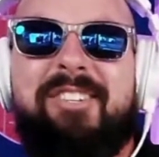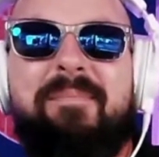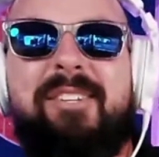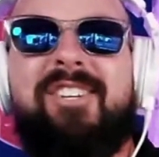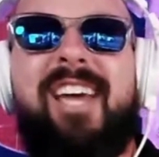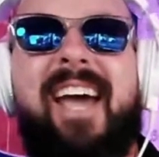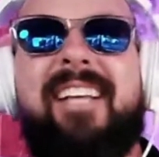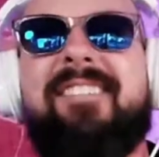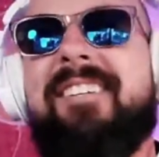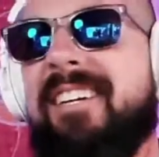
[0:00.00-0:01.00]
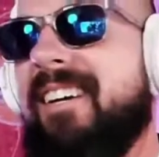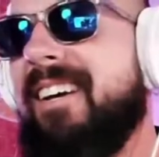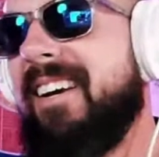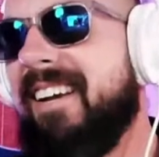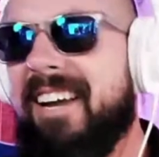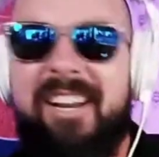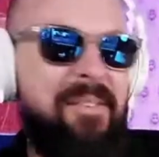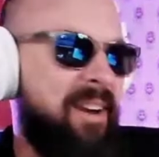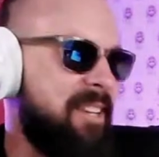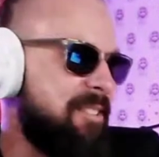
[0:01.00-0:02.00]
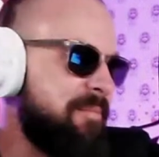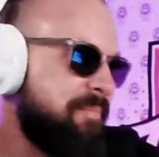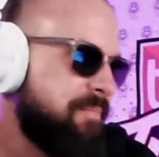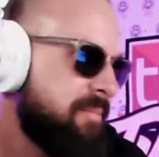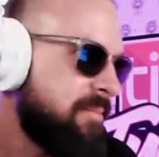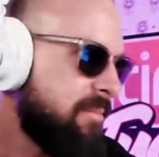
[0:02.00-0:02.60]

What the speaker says: stupid chats. Anyways.